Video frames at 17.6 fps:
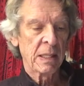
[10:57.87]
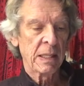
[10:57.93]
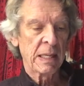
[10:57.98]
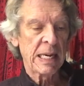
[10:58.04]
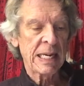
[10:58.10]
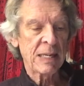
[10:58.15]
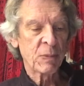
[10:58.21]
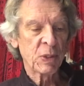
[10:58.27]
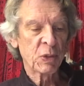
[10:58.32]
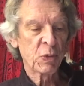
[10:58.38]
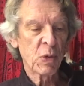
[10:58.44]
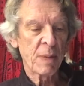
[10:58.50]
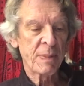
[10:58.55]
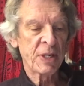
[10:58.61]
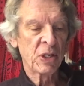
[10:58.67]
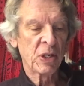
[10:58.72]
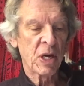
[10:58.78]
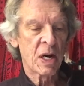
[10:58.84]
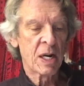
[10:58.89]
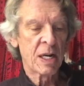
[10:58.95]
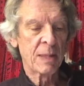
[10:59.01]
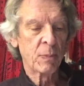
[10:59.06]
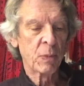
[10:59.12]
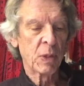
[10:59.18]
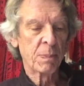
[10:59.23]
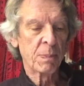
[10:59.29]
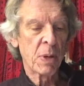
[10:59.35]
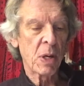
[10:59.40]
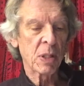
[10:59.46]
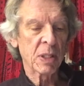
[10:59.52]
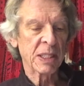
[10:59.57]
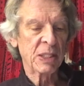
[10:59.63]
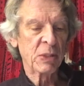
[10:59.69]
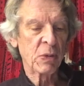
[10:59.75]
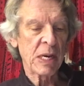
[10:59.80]
Anne was rubbing her arm where Paul
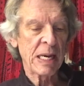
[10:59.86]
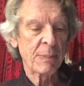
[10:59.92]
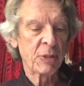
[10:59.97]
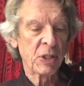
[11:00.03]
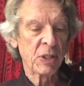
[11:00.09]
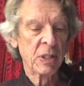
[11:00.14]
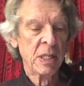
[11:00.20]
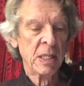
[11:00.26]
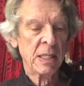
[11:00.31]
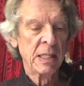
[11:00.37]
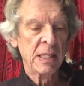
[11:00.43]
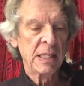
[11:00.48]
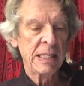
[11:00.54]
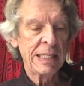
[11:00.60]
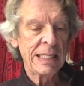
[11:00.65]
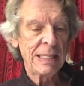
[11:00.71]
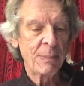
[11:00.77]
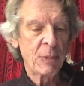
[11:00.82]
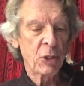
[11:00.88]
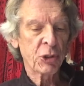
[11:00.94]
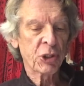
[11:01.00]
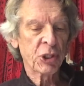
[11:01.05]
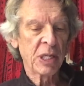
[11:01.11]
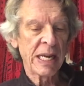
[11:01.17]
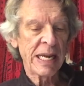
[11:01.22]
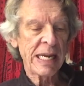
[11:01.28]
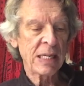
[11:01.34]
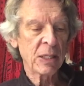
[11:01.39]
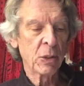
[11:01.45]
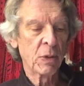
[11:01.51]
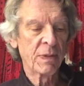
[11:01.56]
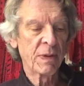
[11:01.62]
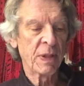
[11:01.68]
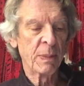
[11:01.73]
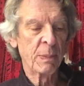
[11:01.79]
had grabbed her. In the emotional hangover of the